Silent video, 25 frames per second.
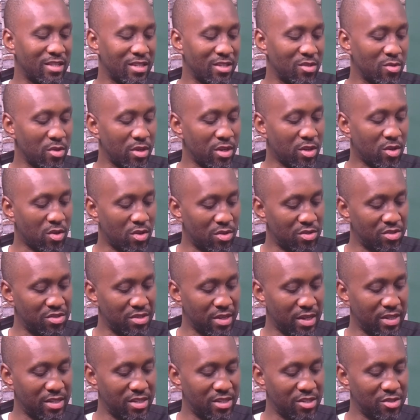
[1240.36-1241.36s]
it not a
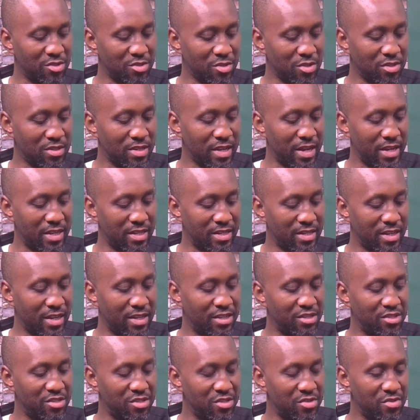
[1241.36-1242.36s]
contradiction that in
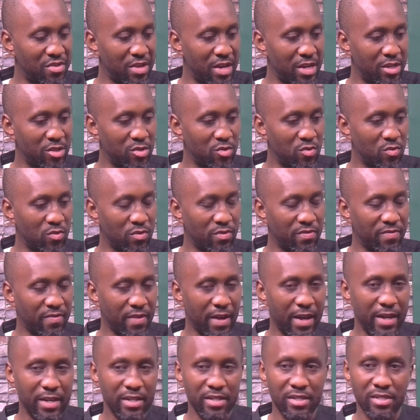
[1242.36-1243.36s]
Nigeria you would
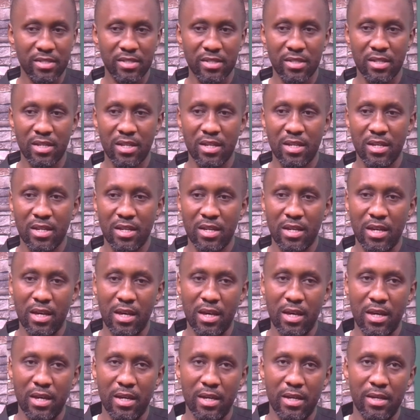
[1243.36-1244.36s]
find
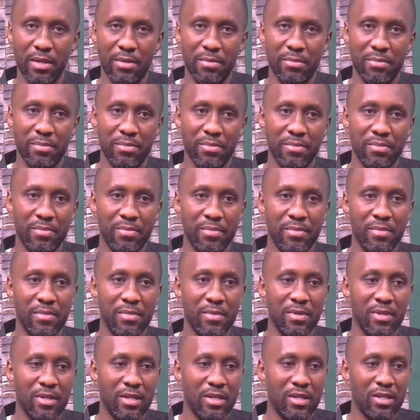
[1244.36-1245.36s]
um,
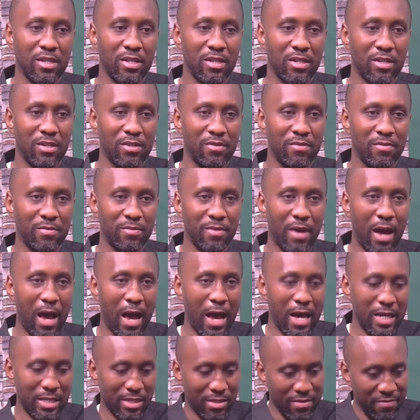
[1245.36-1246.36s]

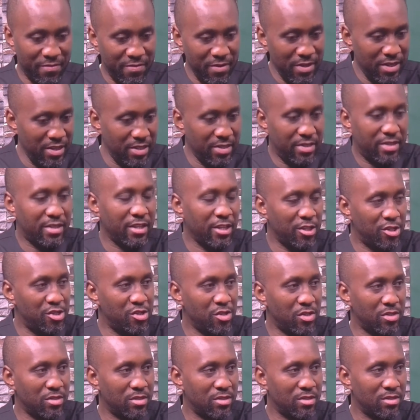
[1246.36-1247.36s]
at the filling
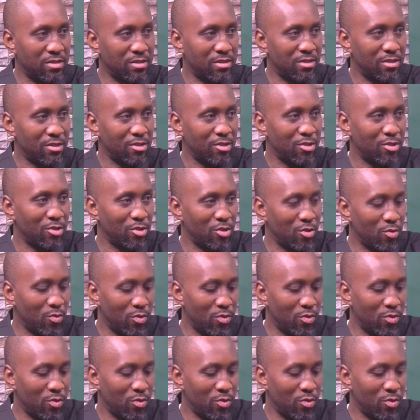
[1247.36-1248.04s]
station you